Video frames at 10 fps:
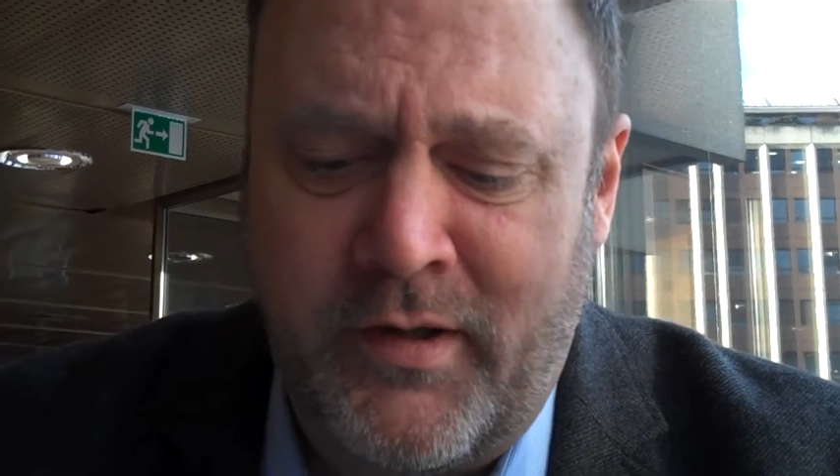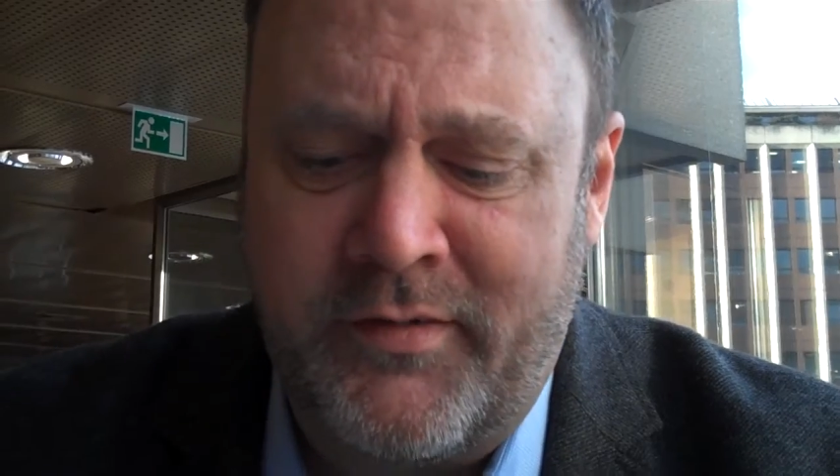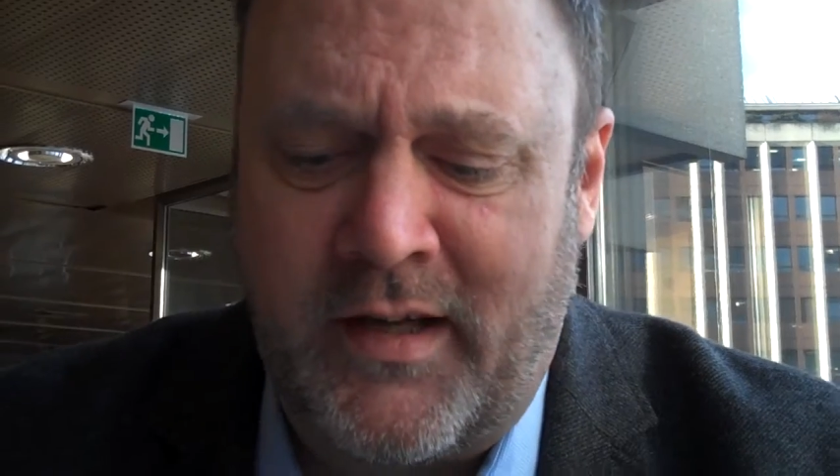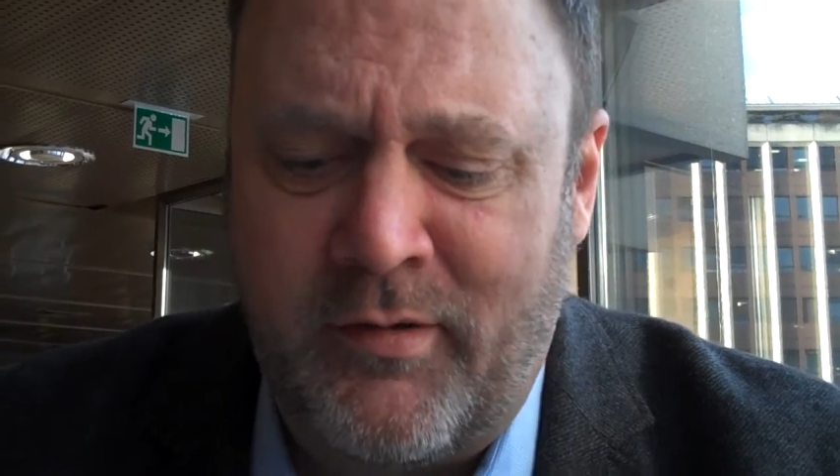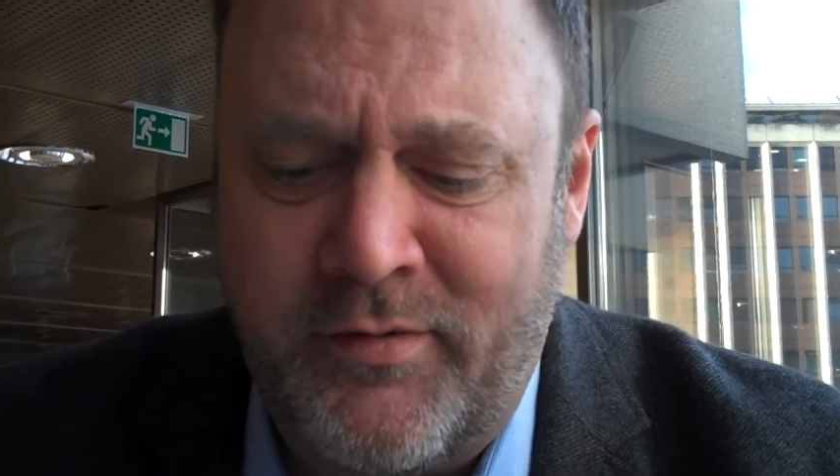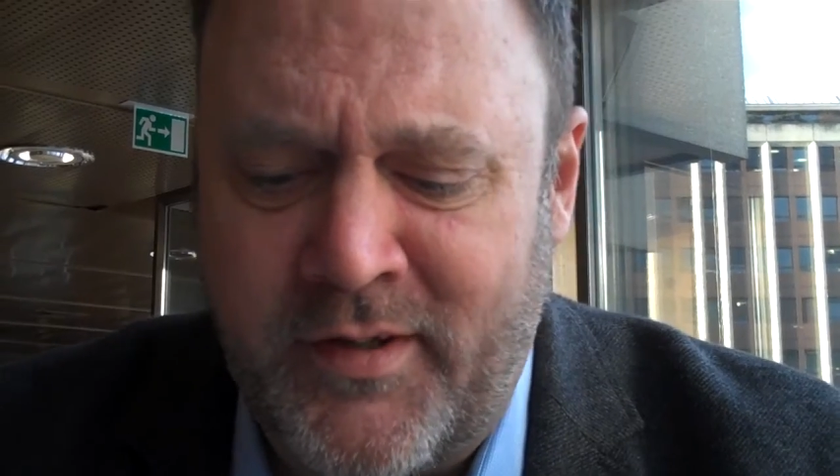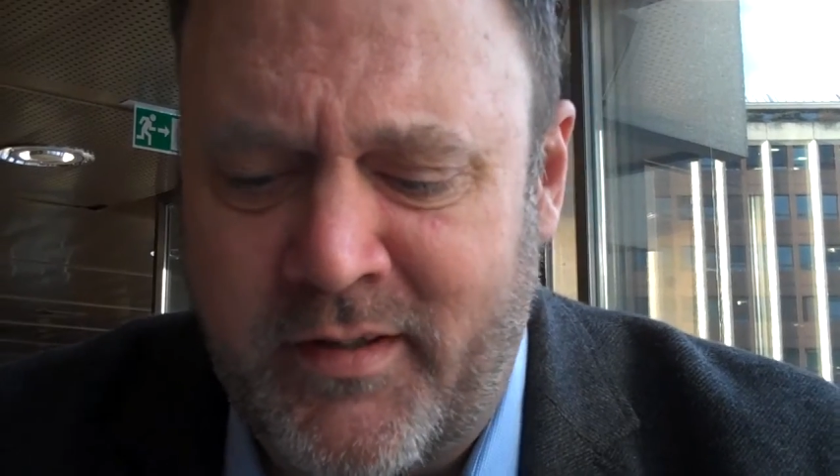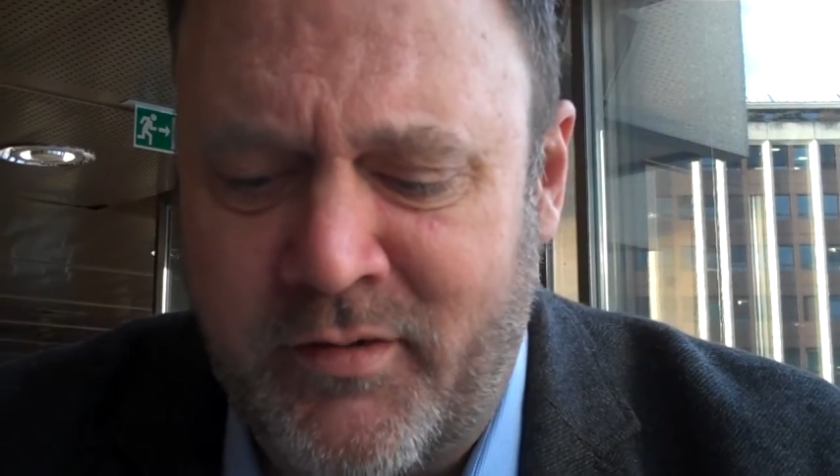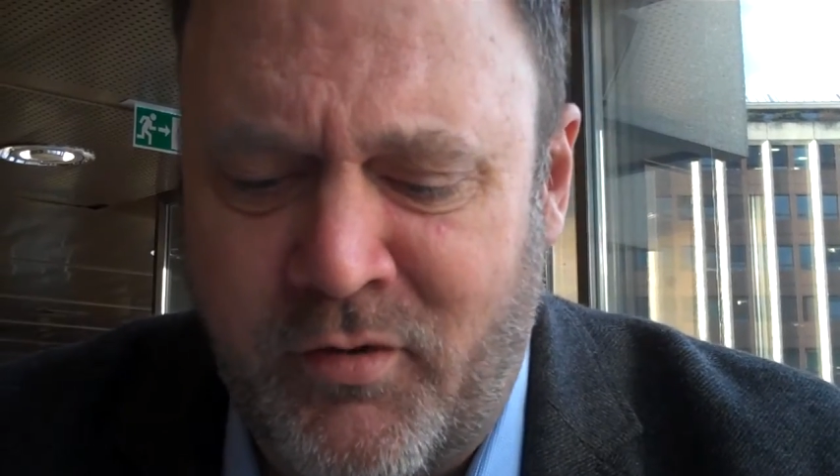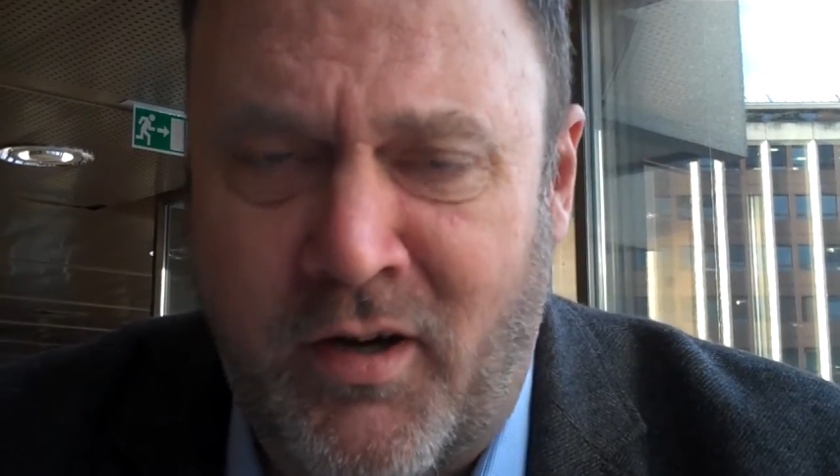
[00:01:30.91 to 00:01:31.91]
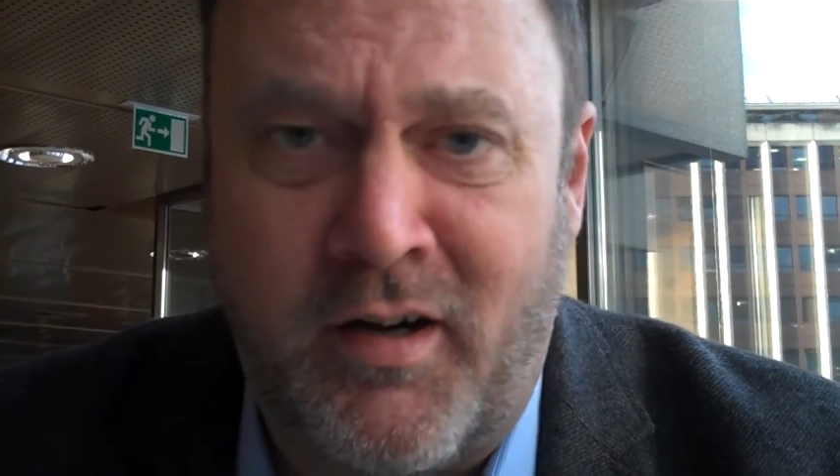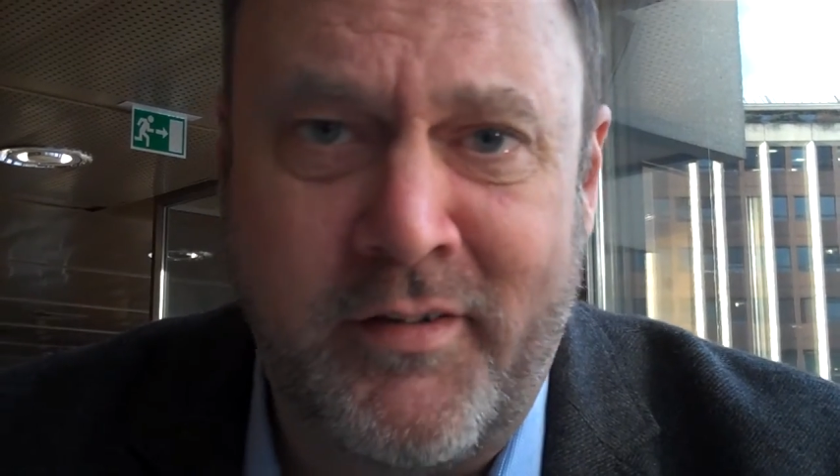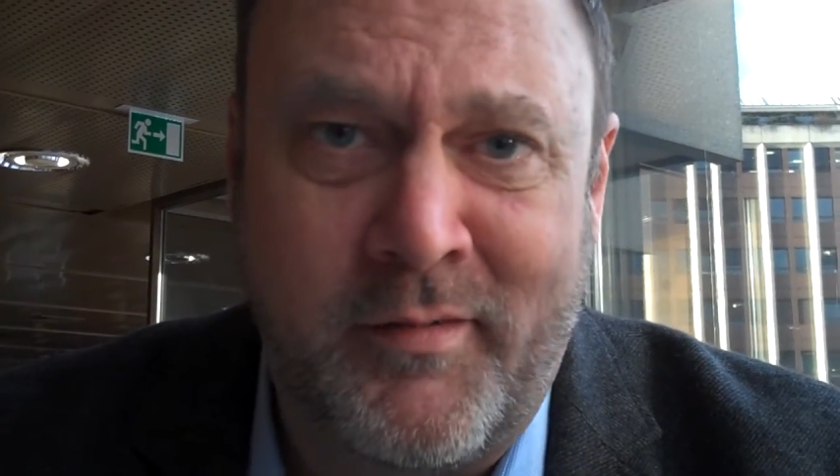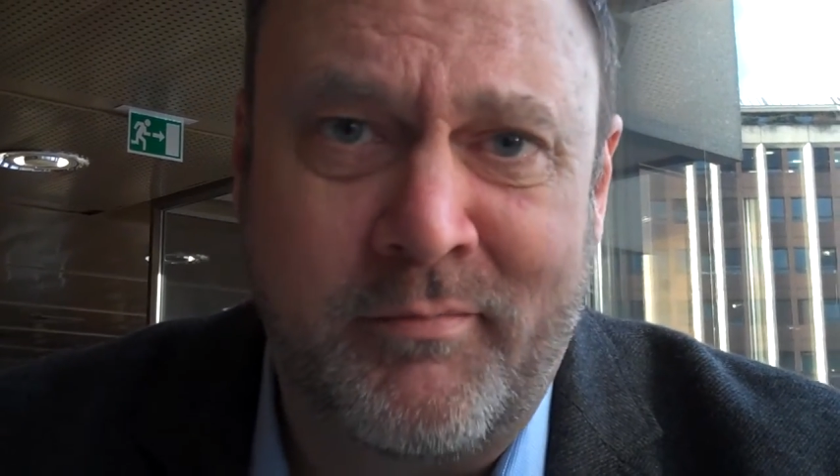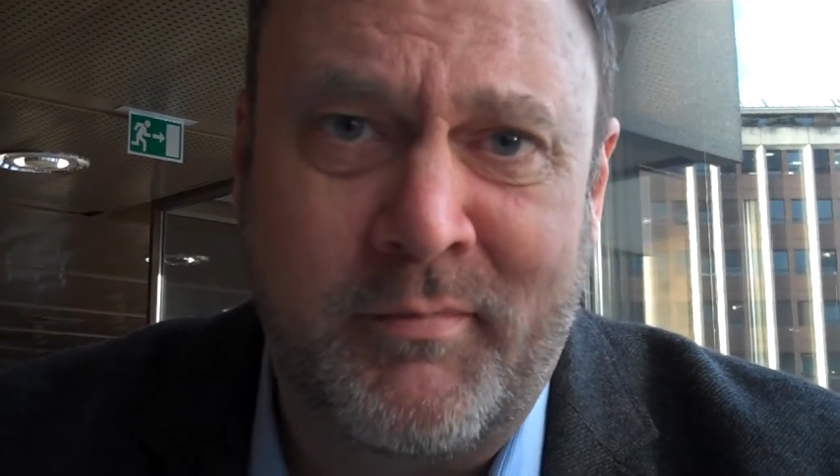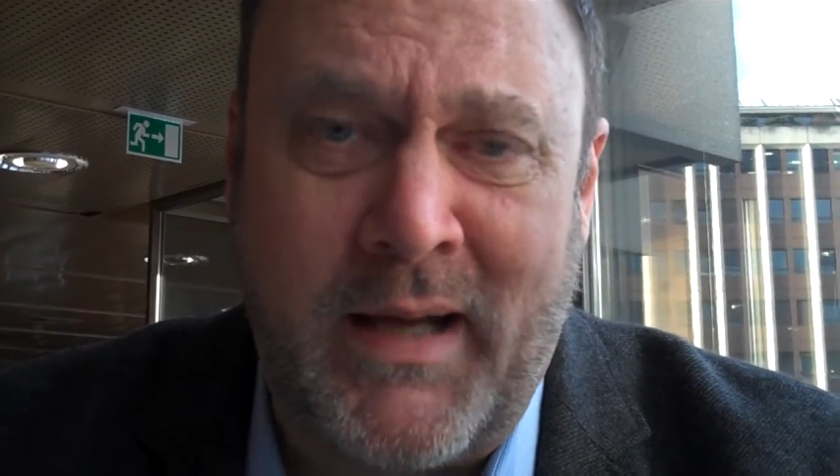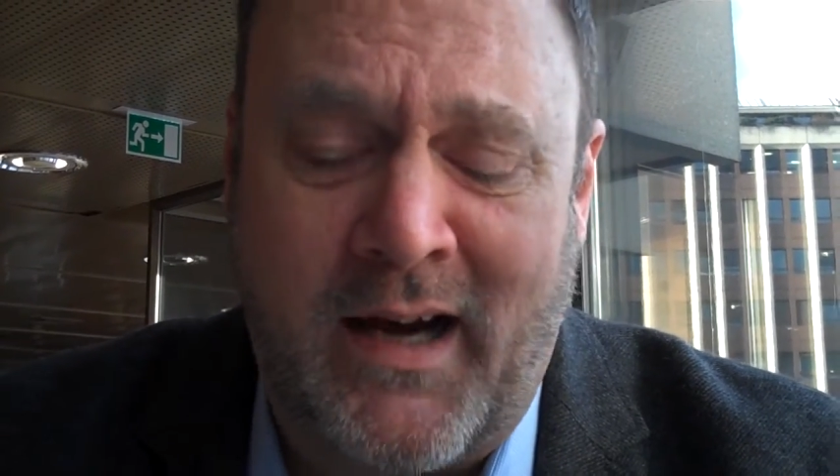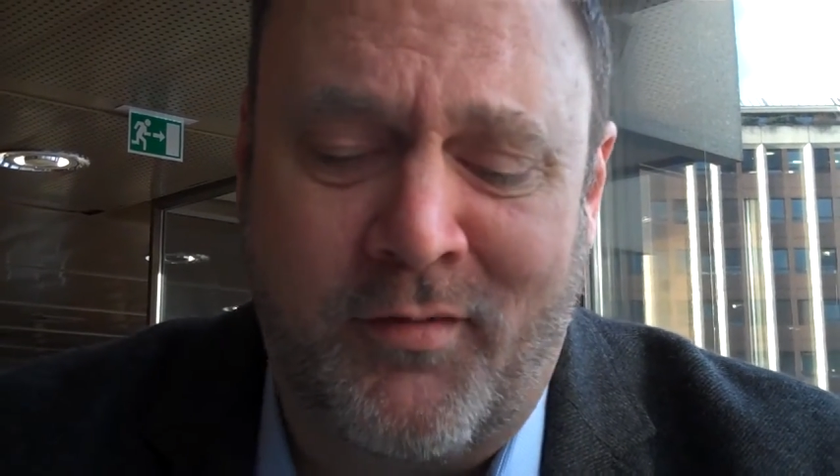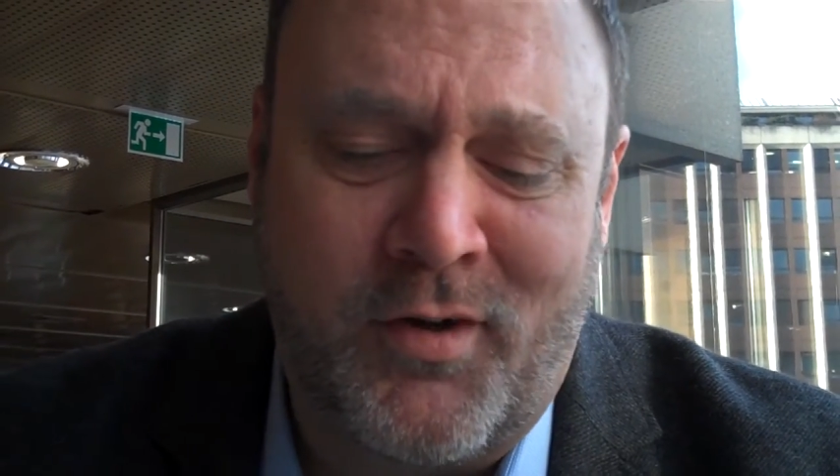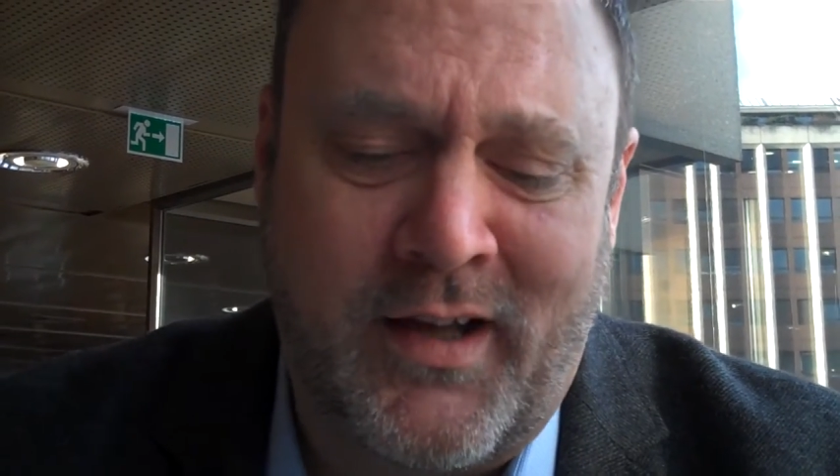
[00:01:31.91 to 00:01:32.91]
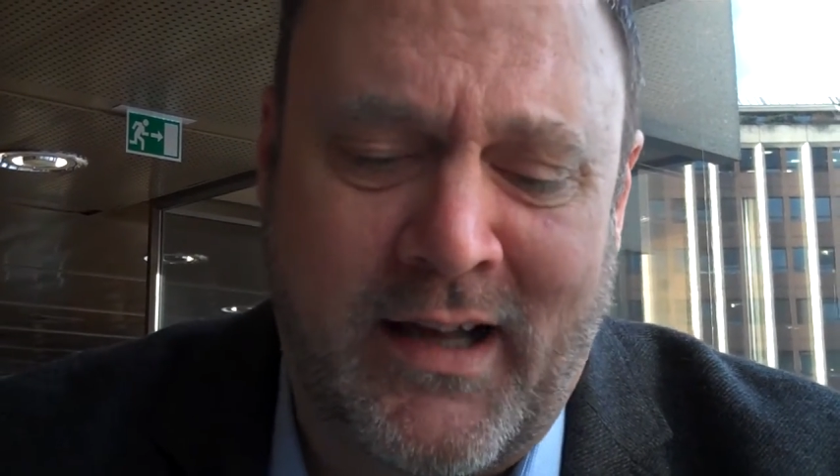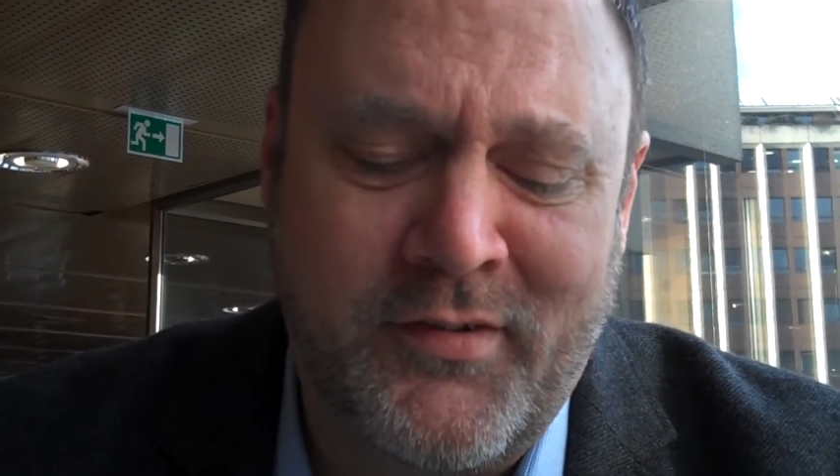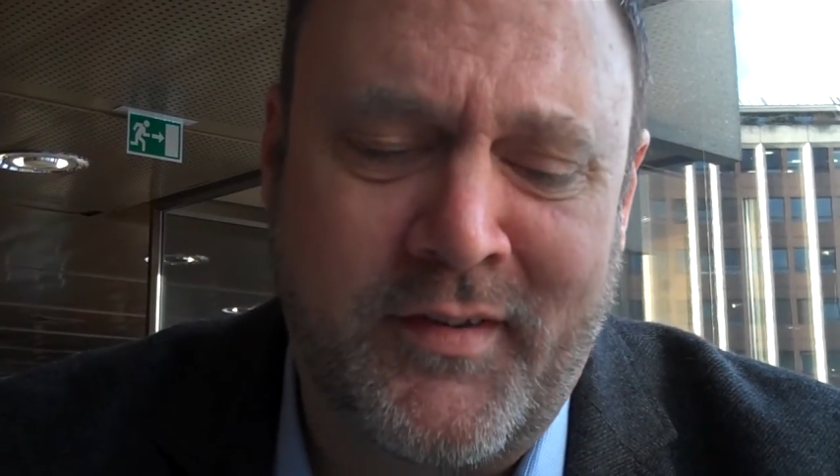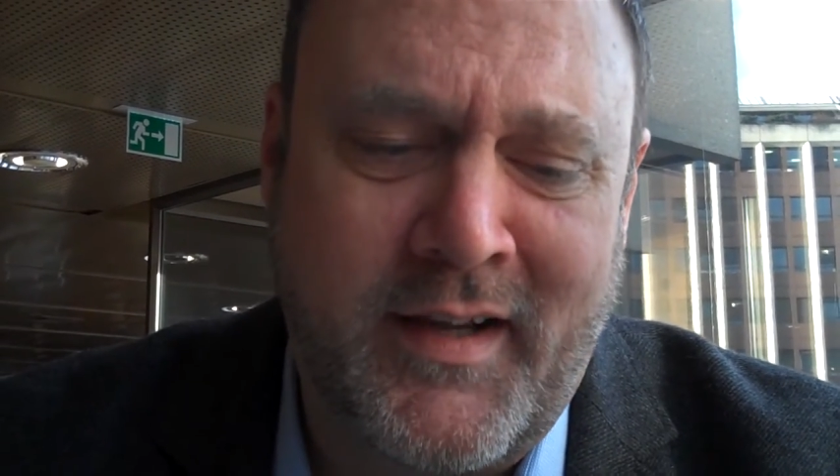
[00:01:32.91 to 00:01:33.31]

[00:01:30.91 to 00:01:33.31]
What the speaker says: is I would sit and draw in the back of class,